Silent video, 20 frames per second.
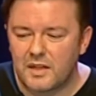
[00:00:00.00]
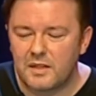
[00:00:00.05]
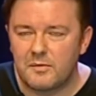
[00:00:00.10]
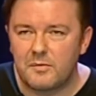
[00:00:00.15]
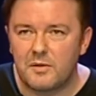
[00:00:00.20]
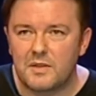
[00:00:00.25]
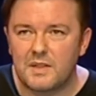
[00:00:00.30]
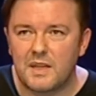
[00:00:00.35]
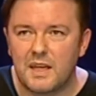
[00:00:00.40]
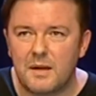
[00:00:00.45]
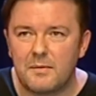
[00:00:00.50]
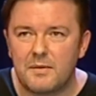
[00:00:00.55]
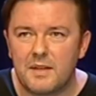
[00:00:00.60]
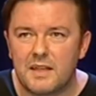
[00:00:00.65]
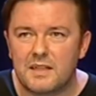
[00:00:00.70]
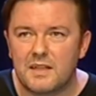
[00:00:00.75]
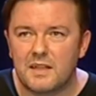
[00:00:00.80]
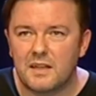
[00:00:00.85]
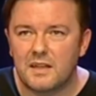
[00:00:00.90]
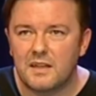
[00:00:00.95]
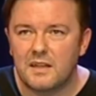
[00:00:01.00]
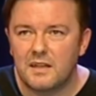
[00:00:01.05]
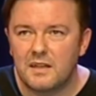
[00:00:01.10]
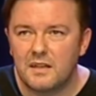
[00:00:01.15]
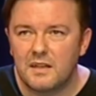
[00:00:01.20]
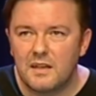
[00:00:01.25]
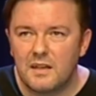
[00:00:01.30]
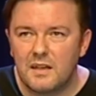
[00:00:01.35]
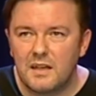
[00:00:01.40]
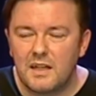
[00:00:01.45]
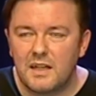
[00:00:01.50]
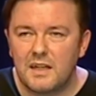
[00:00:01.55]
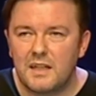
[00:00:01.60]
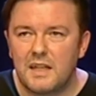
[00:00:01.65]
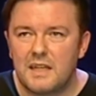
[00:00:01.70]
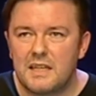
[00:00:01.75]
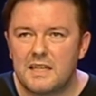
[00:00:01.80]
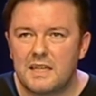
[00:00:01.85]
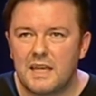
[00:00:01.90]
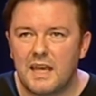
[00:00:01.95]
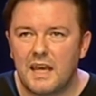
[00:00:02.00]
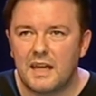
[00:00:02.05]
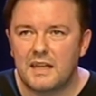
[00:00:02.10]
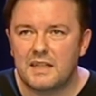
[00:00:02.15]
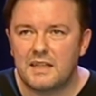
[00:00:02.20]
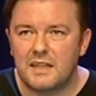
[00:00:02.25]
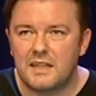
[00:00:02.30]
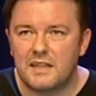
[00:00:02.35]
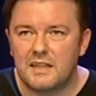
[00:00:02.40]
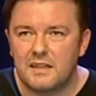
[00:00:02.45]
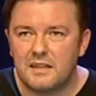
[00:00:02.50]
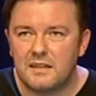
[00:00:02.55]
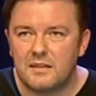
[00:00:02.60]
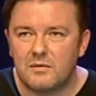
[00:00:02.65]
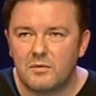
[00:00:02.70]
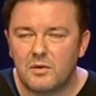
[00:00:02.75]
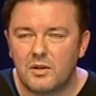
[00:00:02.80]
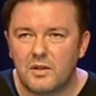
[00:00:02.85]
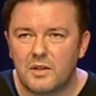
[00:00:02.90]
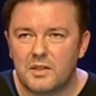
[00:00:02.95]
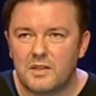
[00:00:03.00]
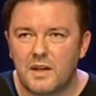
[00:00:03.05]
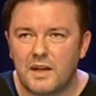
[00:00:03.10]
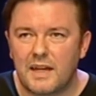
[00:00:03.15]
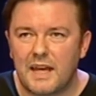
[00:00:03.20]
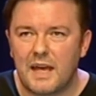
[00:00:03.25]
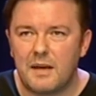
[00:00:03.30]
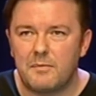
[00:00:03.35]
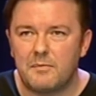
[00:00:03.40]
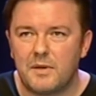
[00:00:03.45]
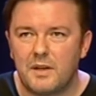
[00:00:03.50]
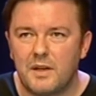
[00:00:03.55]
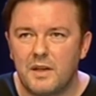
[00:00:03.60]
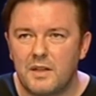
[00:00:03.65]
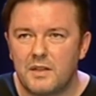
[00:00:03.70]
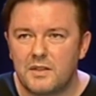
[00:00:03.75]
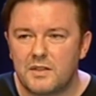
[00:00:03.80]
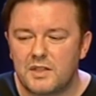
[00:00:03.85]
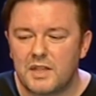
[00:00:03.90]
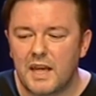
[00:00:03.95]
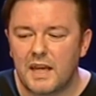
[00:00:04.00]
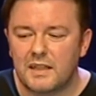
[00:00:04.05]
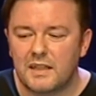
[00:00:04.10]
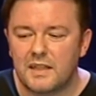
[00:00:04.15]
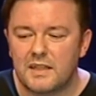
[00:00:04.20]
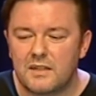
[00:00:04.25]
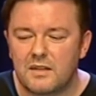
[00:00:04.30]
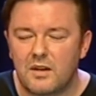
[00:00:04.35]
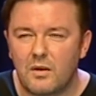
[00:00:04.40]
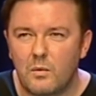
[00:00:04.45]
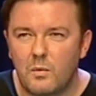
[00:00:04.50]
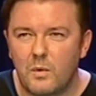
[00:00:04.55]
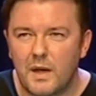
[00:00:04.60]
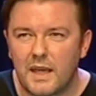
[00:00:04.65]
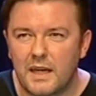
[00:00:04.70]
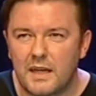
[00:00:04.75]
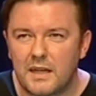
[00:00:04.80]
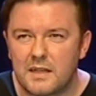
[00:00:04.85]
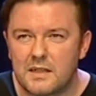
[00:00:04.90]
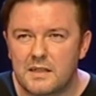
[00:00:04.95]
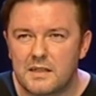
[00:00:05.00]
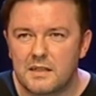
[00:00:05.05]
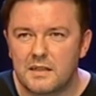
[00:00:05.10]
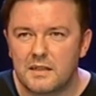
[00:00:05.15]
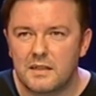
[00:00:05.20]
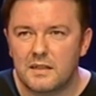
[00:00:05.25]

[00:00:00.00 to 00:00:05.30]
in a museum and there's a little insect in what looks like amber, check that it's got wings.